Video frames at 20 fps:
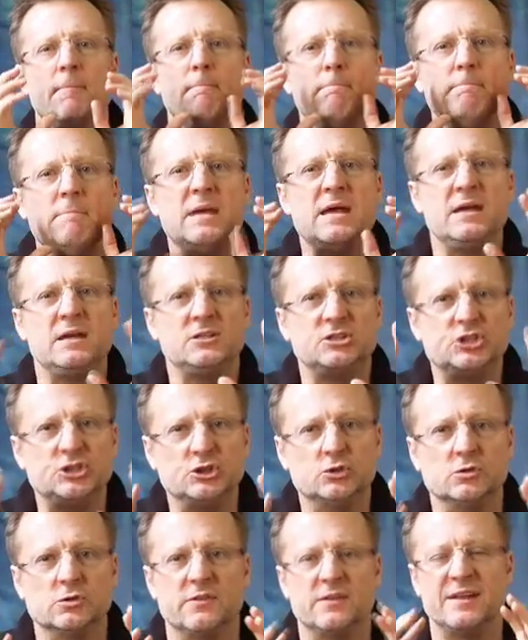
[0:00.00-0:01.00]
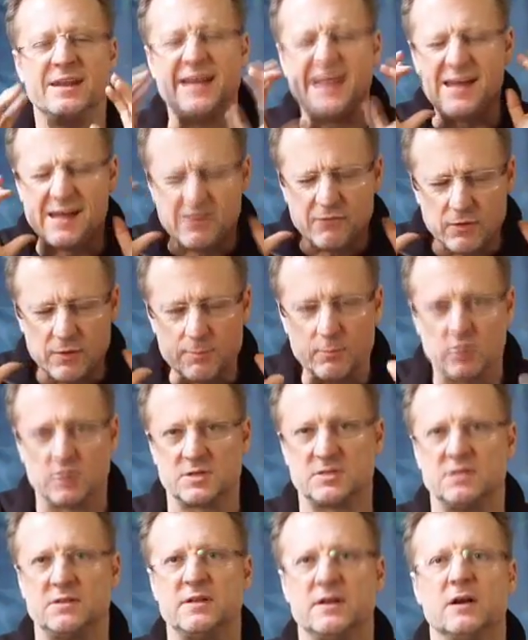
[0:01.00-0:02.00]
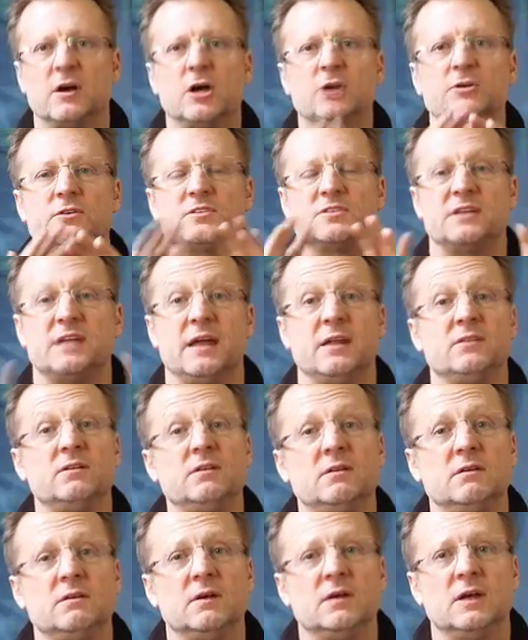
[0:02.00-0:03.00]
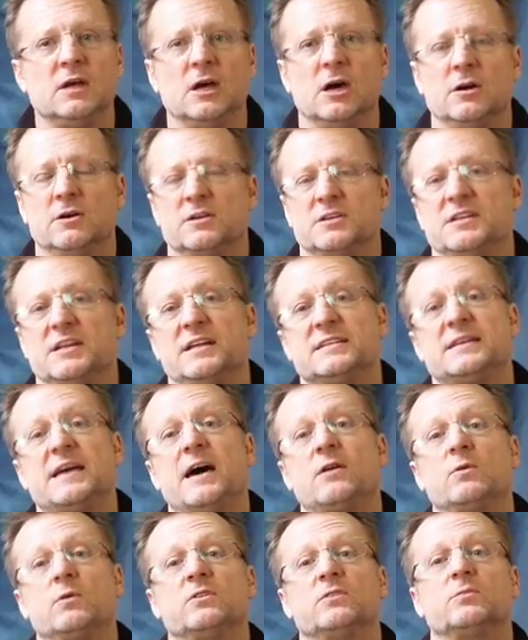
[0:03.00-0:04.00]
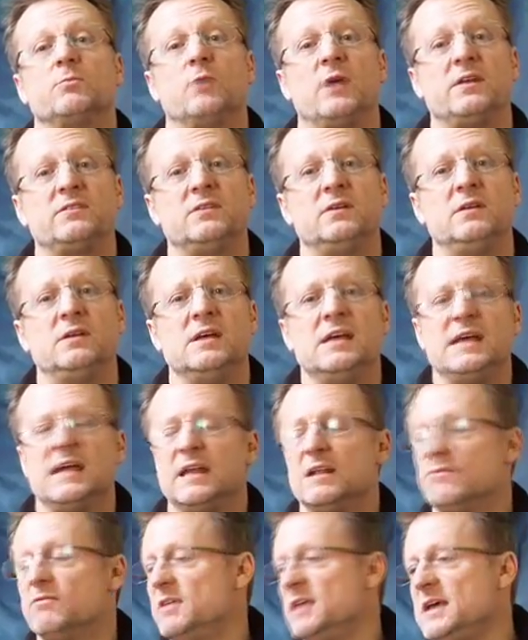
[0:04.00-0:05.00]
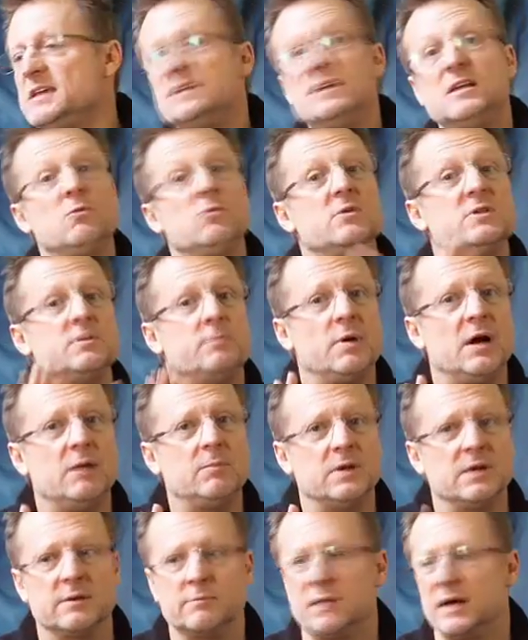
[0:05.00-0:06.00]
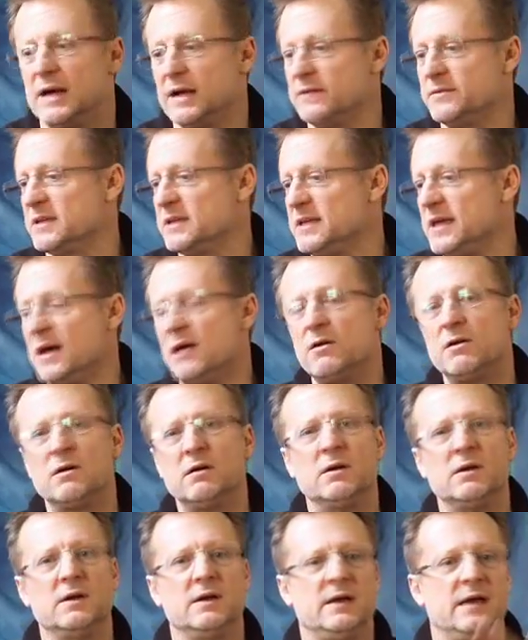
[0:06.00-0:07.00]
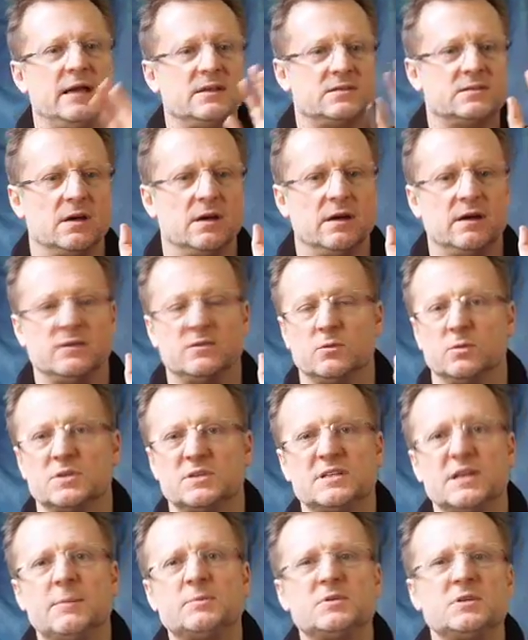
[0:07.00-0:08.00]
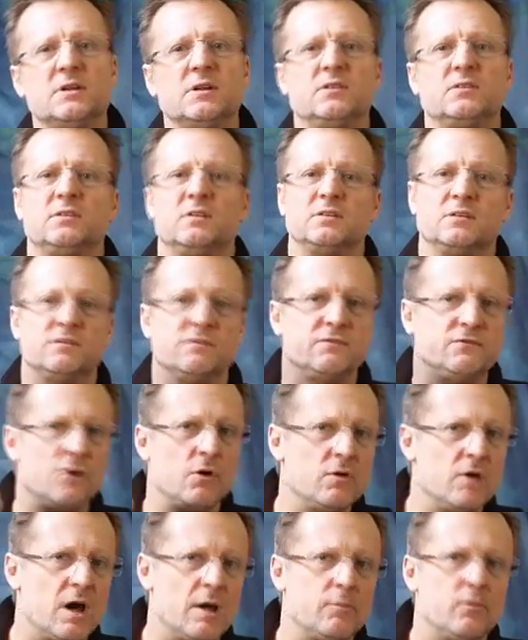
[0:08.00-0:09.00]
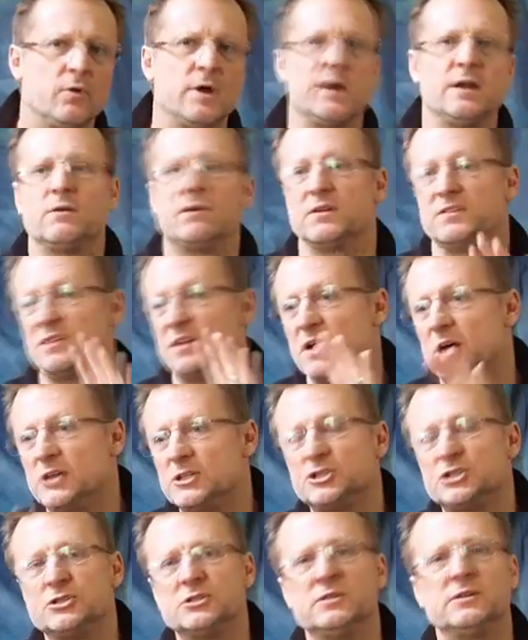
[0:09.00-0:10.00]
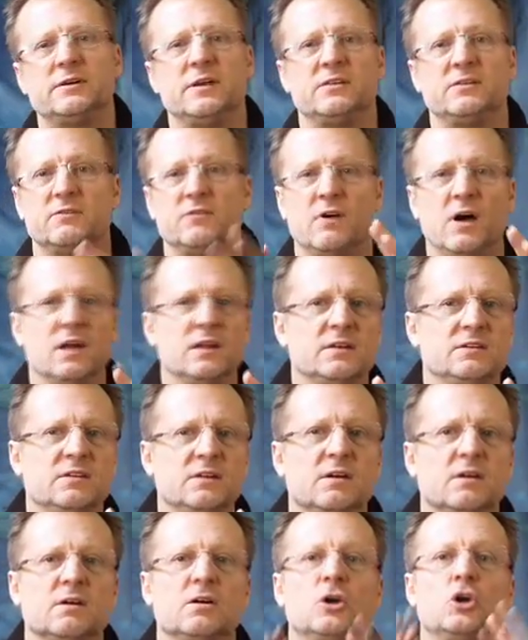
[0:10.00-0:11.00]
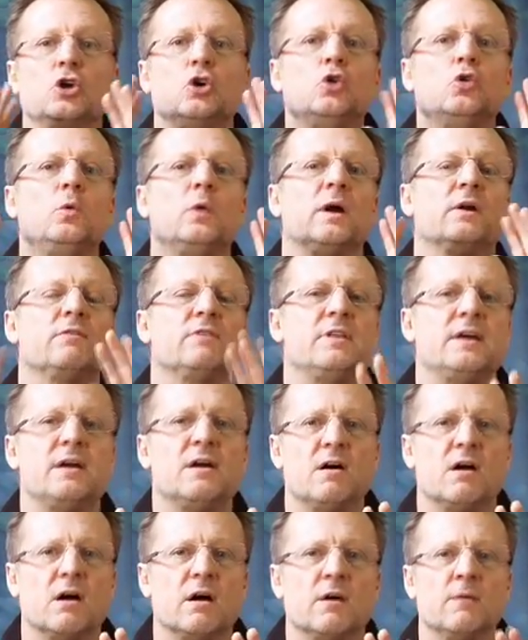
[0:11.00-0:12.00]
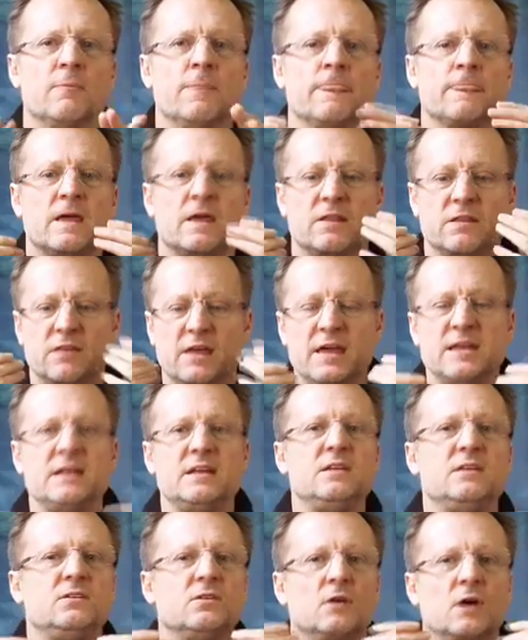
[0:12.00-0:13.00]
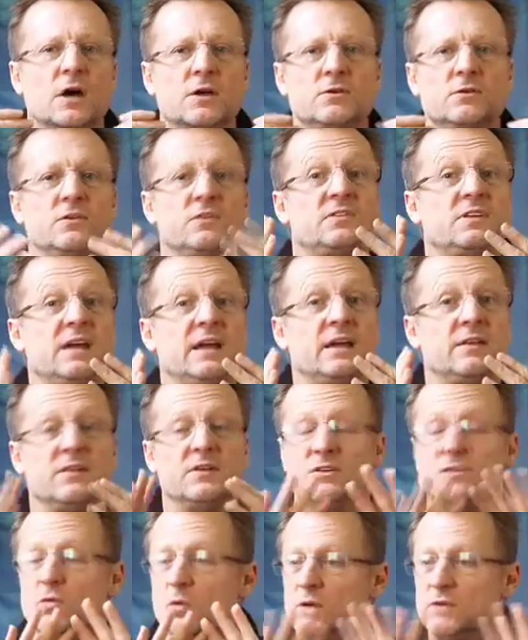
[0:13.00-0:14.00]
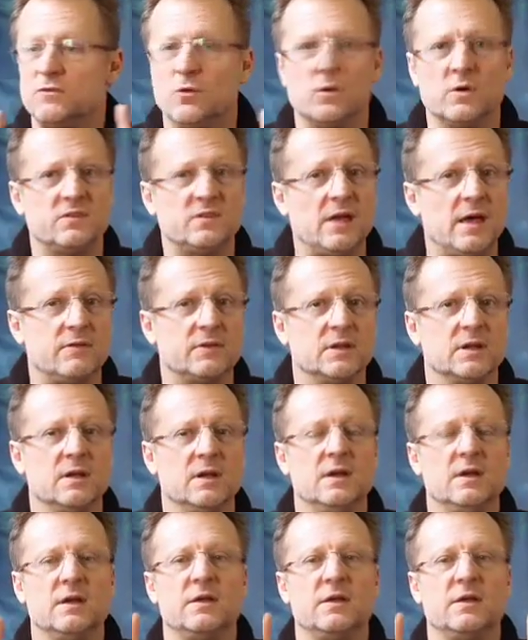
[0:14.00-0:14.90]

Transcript: make sure that every person there understands it, understands how to express it. And if they deal with the public behind the counter, as a receptionist, as a phone operator, as an usher, as a volunteer, whoever they are, they need to understand that 24/7